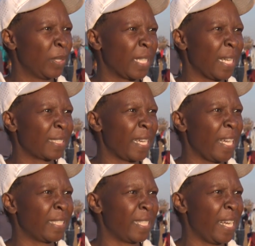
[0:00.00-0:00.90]
We just
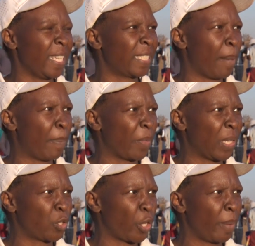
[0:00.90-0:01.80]
heard later
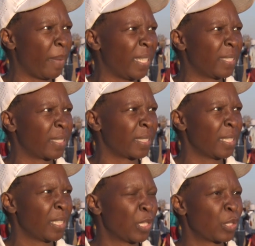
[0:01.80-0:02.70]
about the tournament.
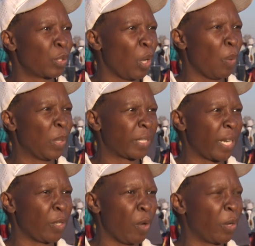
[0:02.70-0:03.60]
So we
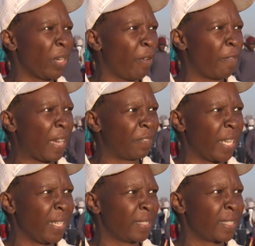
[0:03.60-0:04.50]
trained only for
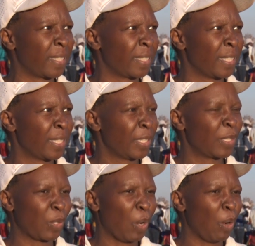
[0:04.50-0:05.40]
5 days.
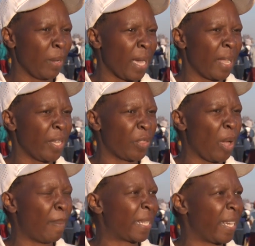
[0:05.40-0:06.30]
So yeah,
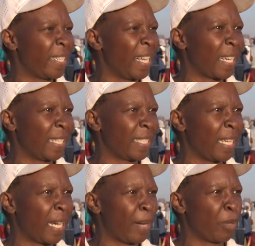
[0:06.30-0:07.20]
little bit of
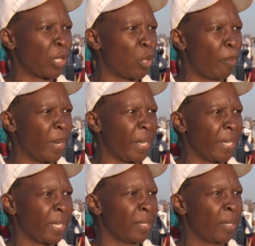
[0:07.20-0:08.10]
a thing. I'm not
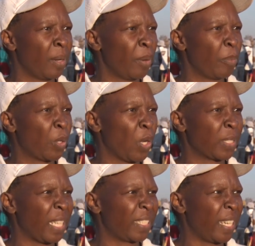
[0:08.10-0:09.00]
complaining
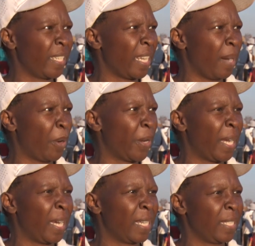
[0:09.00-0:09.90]
because they're training
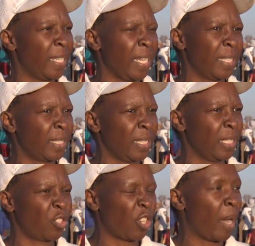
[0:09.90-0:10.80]
Yabona in
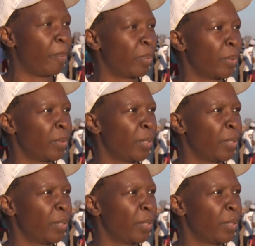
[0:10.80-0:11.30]
AC sharp.